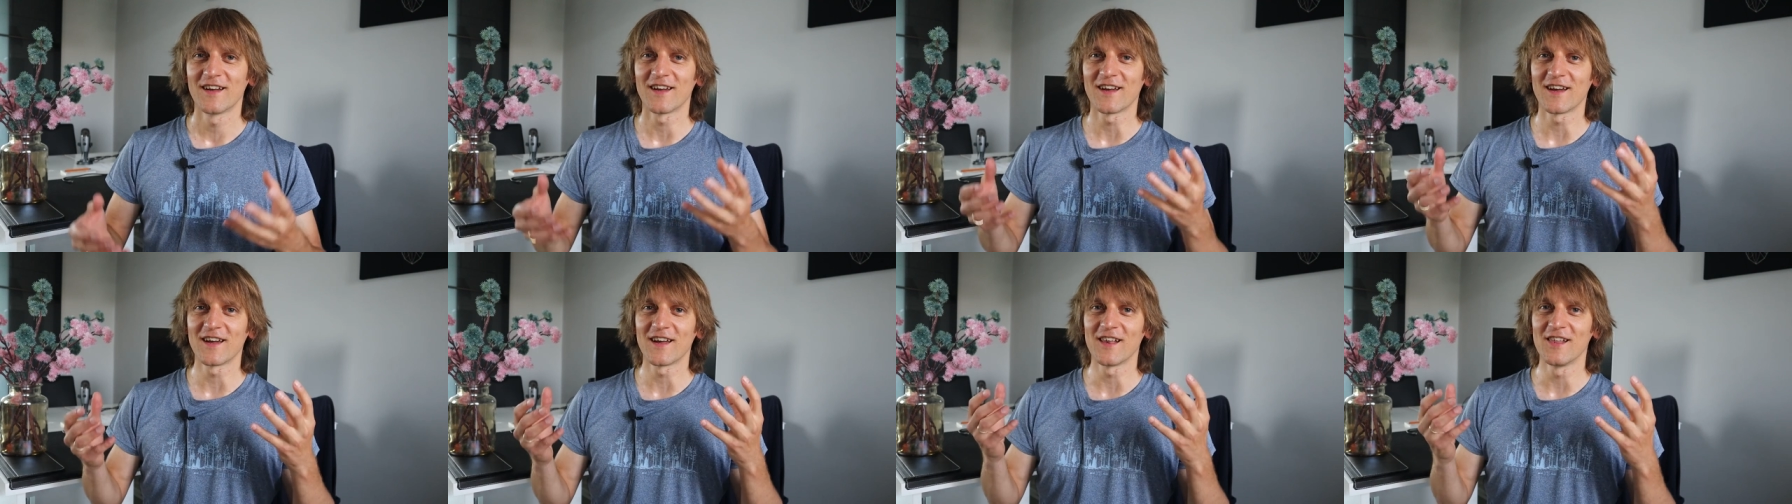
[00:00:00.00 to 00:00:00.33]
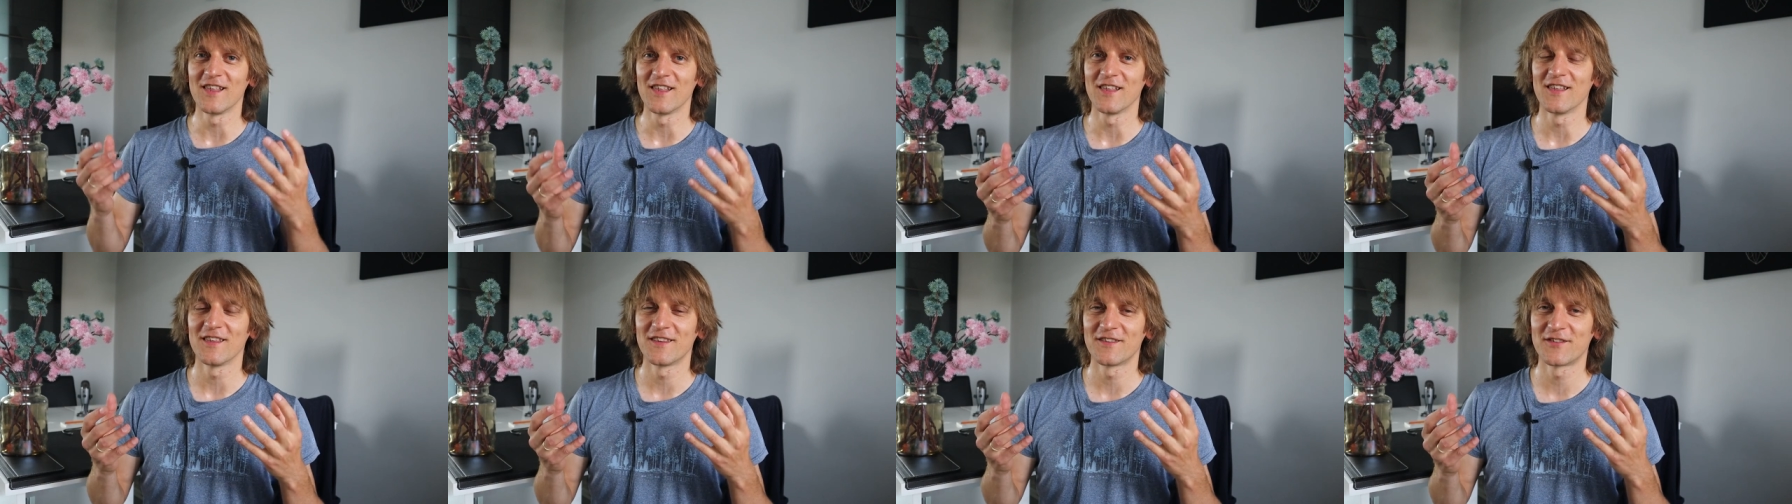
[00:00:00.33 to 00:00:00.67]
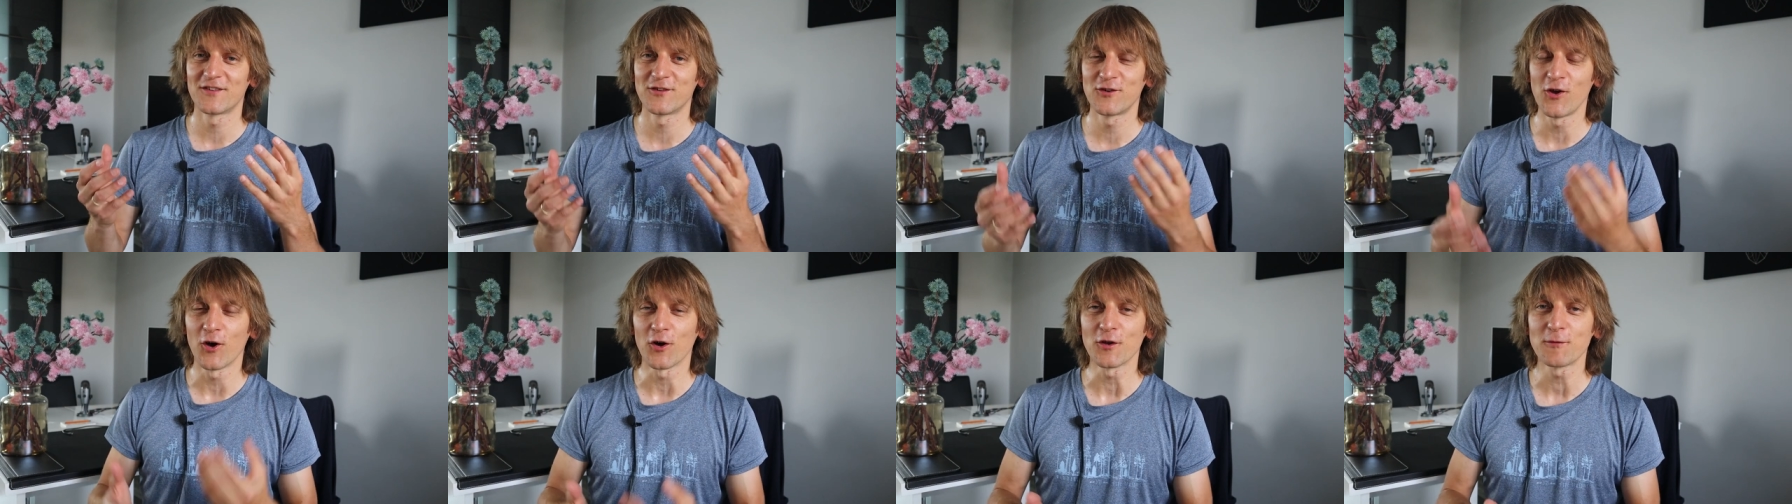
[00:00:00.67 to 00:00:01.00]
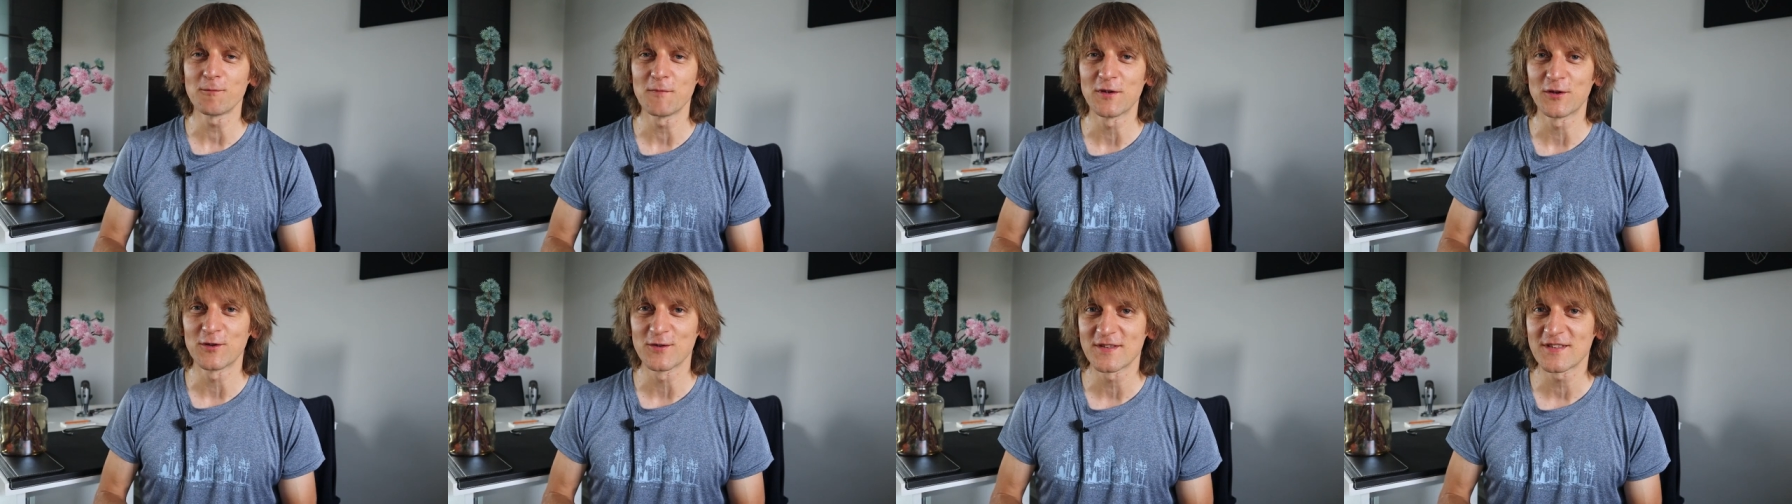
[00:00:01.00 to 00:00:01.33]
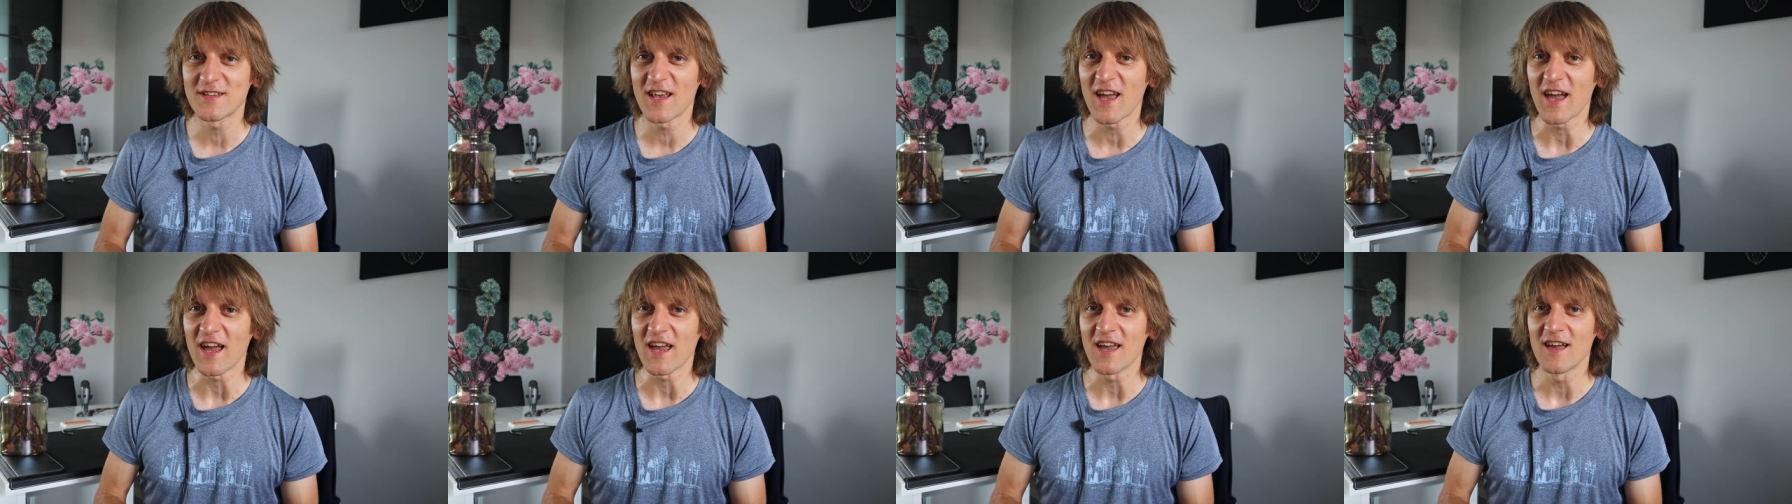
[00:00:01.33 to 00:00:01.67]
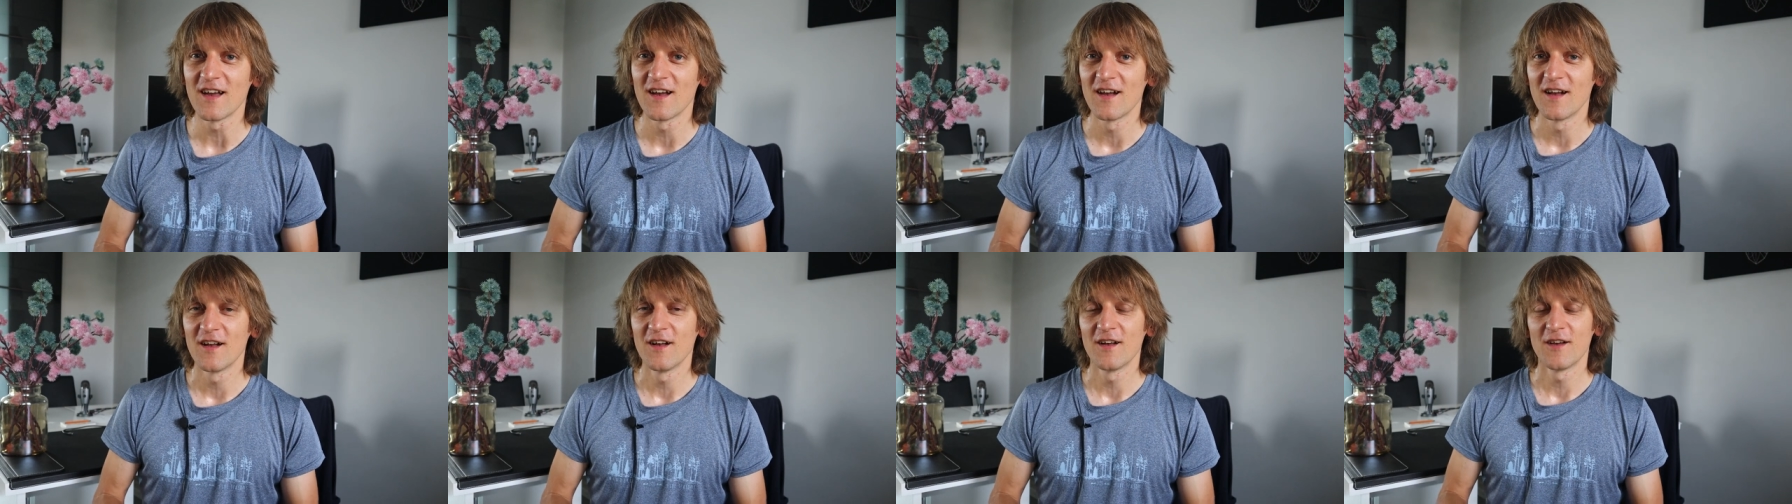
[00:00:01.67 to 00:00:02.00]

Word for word: uh, taught me to say,